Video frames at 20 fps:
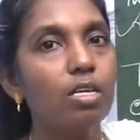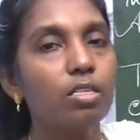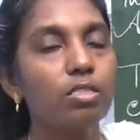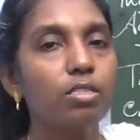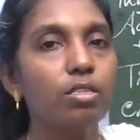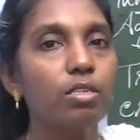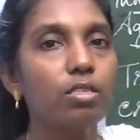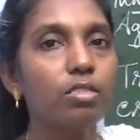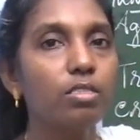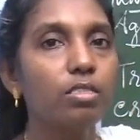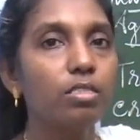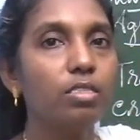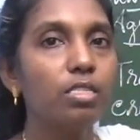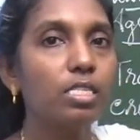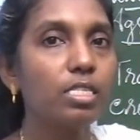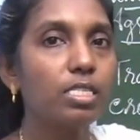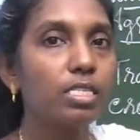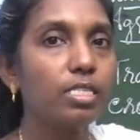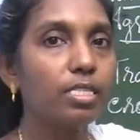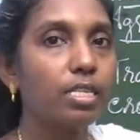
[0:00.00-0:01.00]
So,
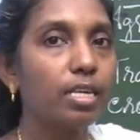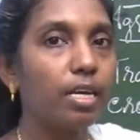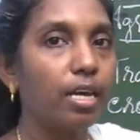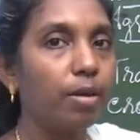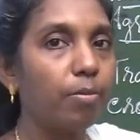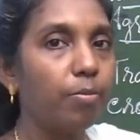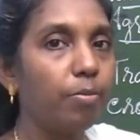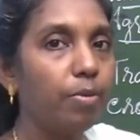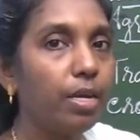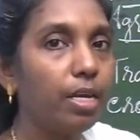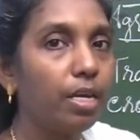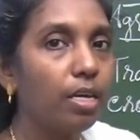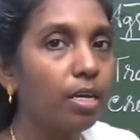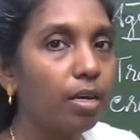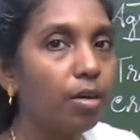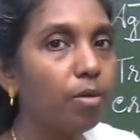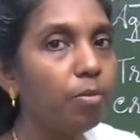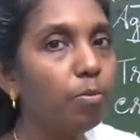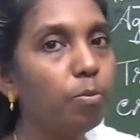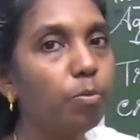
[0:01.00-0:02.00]
this can be
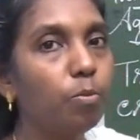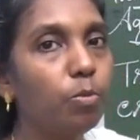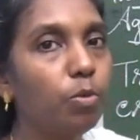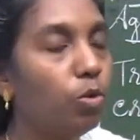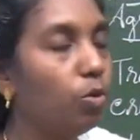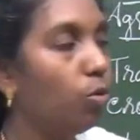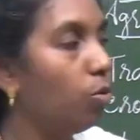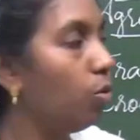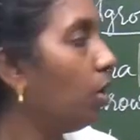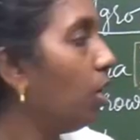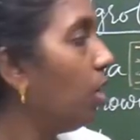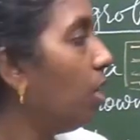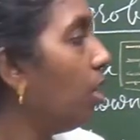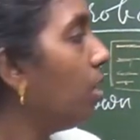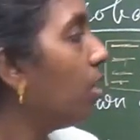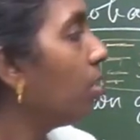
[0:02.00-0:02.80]
moved